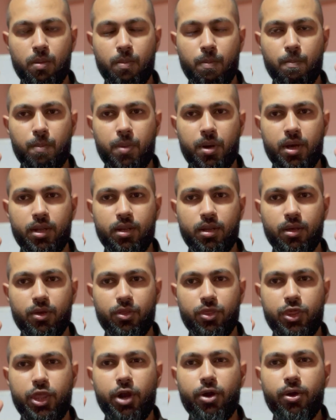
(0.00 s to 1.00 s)

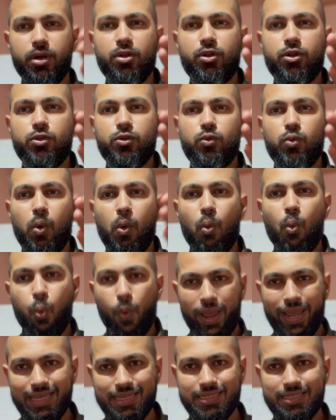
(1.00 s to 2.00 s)
But there are
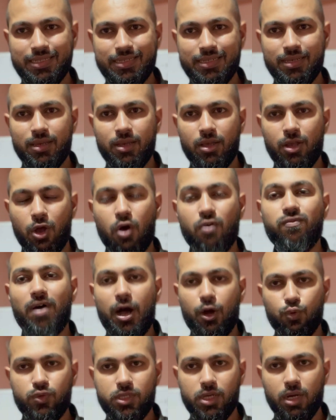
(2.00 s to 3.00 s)
ways of
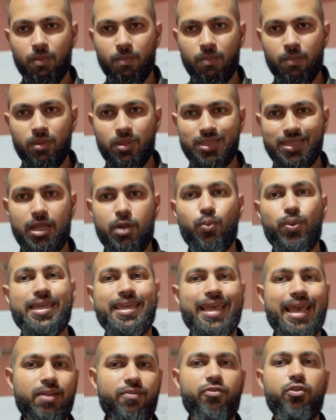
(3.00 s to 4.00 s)
outcome that we
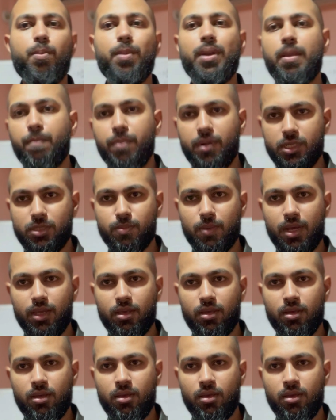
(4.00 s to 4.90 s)
get from an impulse buy.